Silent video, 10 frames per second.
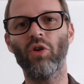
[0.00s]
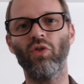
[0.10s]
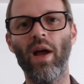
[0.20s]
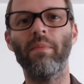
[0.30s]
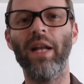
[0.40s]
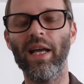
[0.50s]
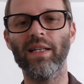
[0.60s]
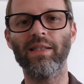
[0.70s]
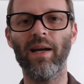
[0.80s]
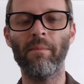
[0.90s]
I'll grab it
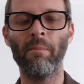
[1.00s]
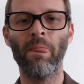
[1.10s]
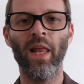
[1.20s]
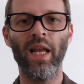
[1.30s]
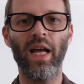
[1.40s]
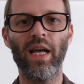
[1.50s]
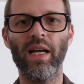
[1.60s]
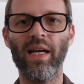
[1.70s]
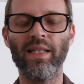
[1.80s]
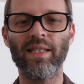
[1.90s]
ahead of time
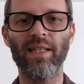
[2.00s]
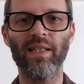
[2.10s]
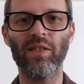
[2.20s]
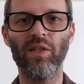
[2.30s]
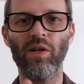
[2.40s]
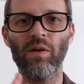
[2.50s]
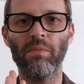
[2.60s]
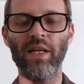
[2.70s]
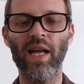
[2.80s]
and stick it near my